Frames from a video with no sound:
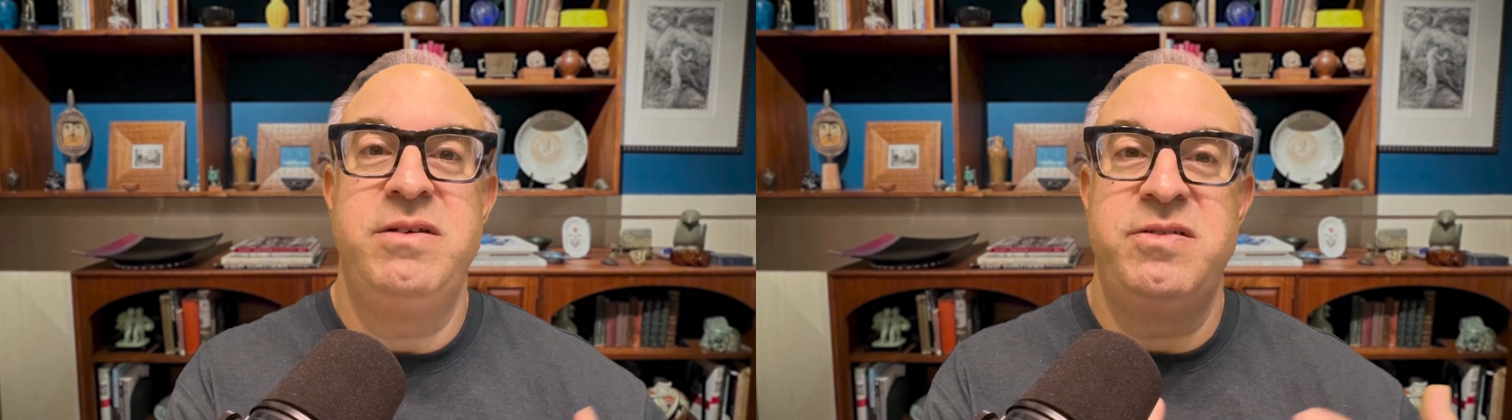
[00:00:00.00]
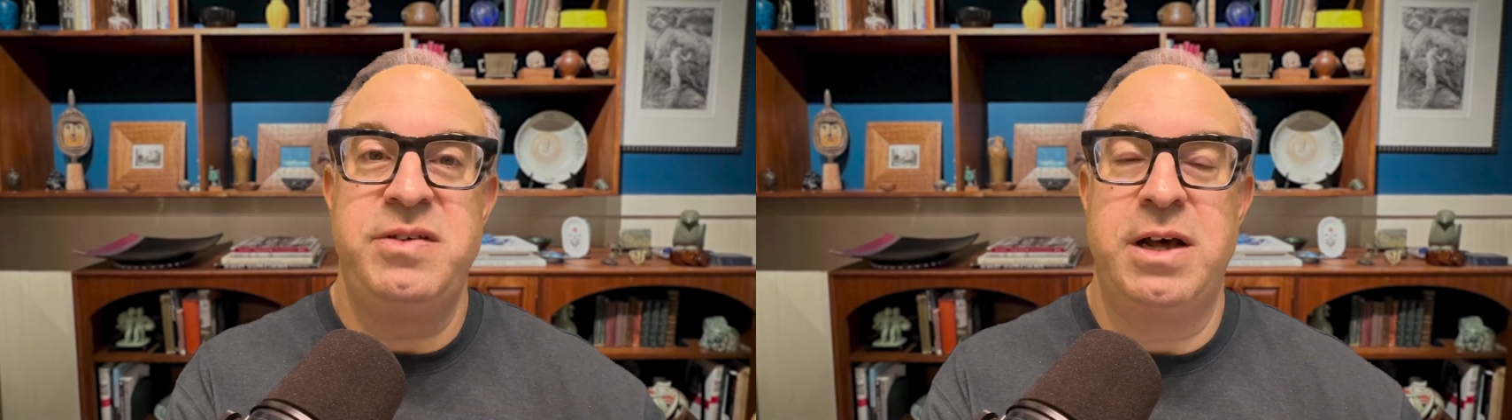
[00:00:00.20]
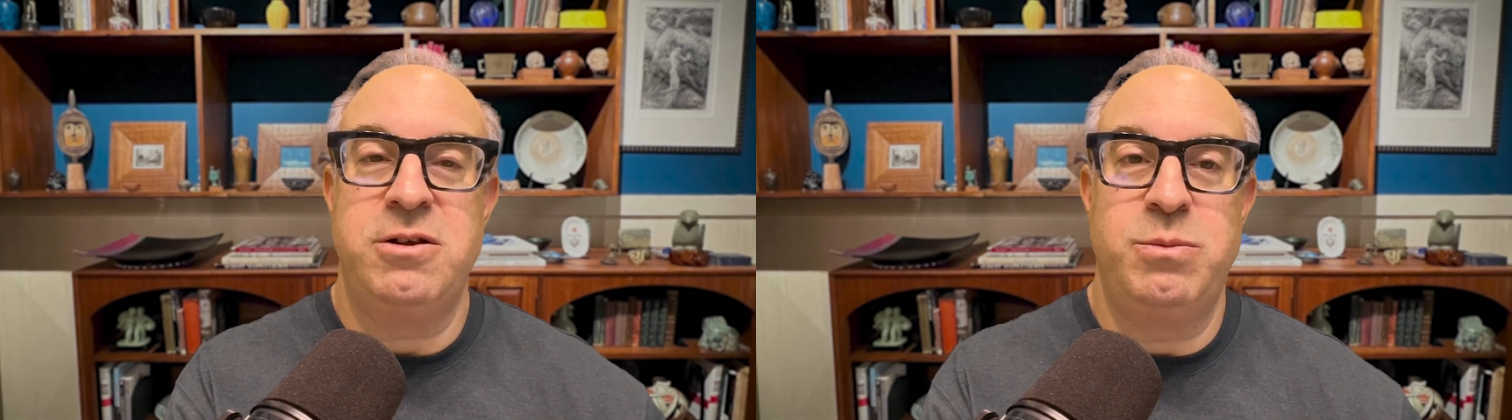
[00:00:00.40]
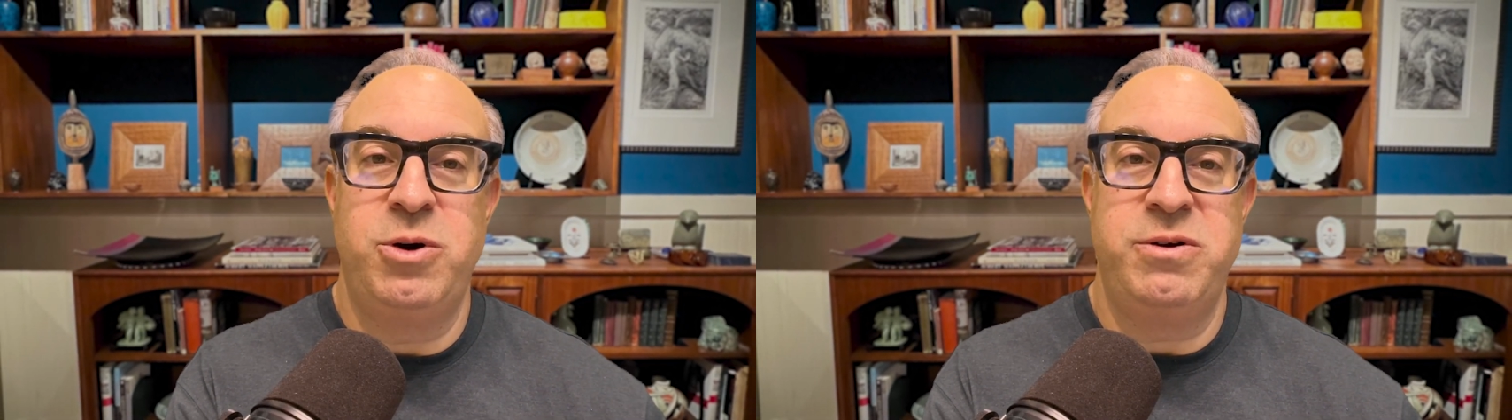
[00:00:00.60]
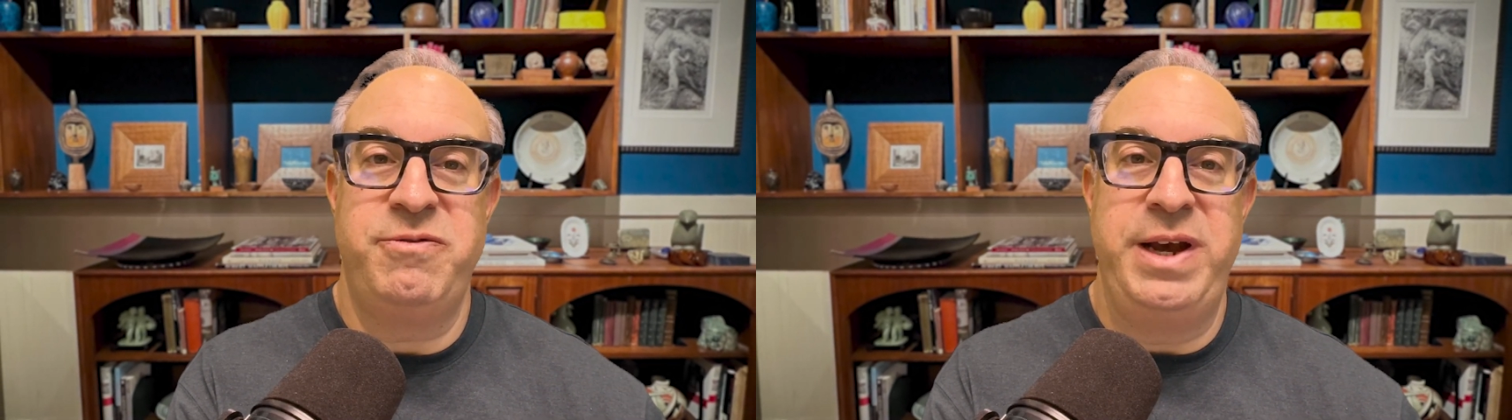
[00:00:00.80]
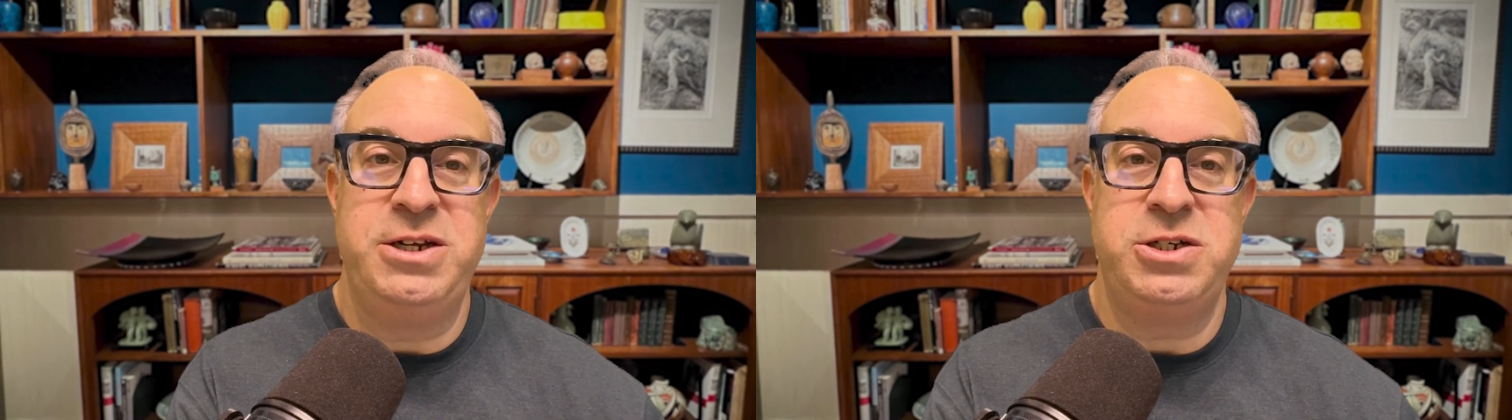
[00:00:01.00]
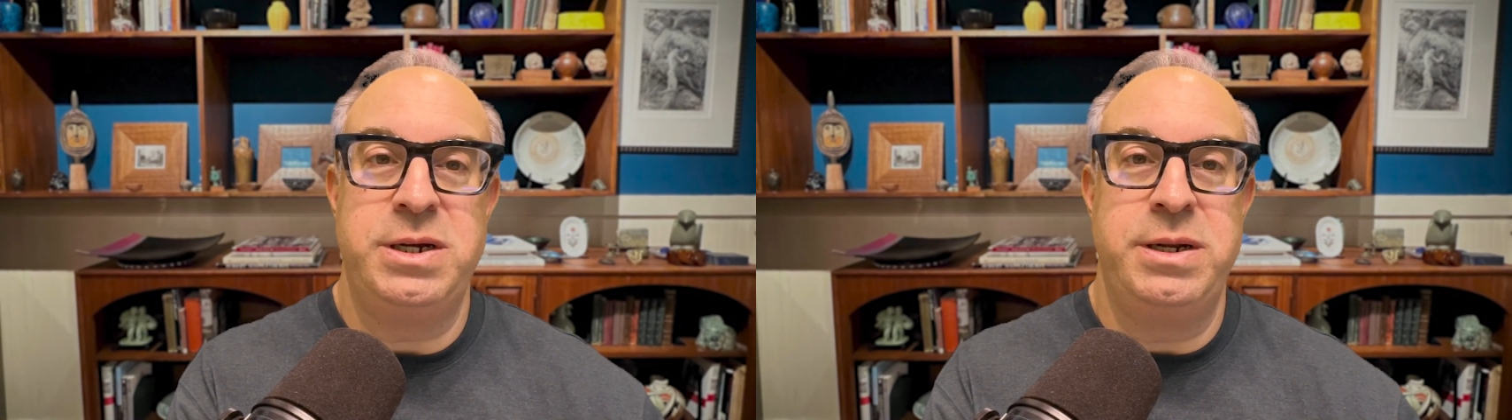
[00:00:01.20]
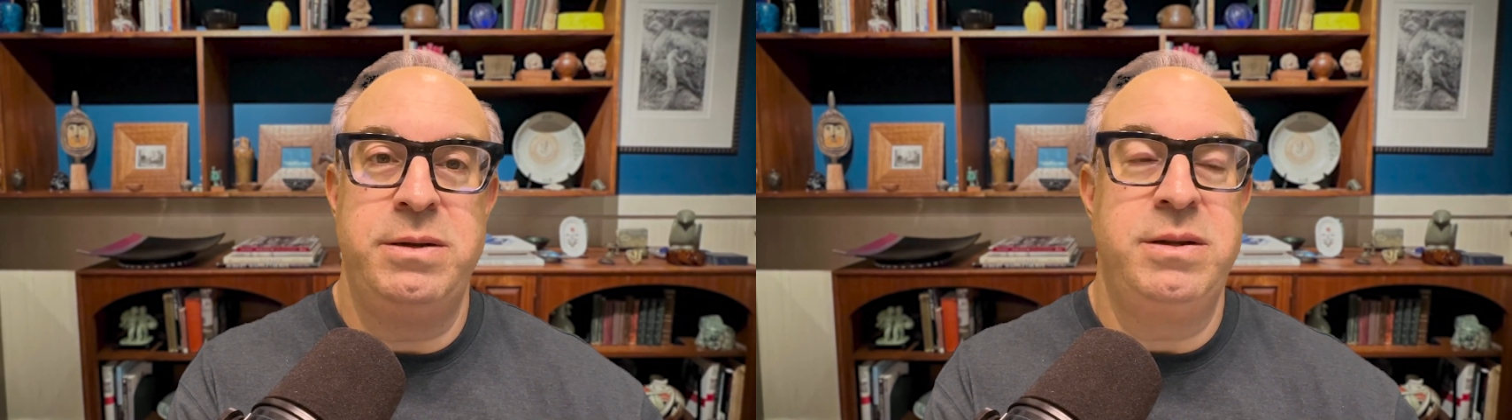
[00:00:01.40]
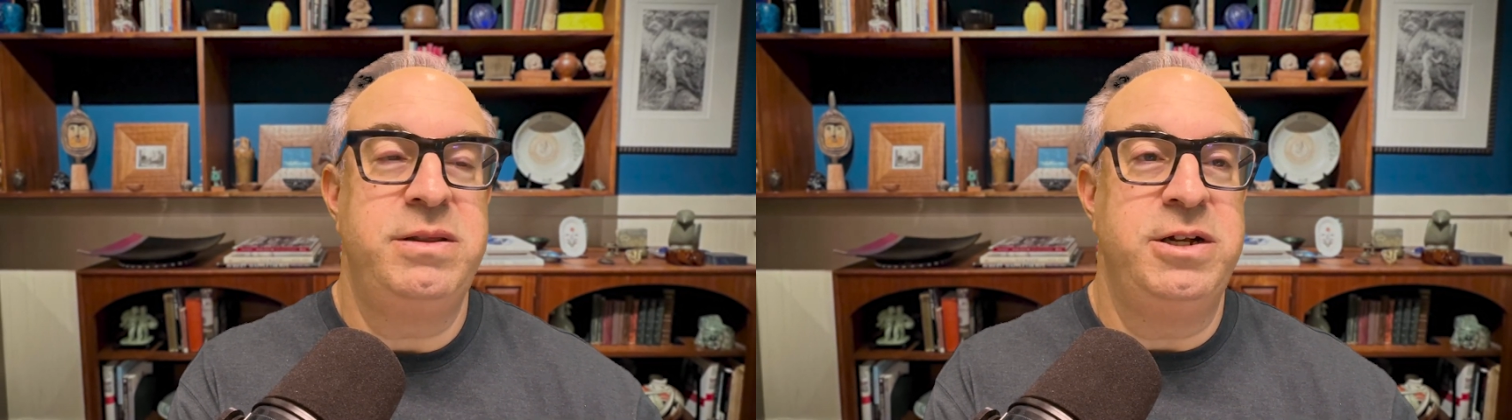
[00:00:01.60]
seller motivation,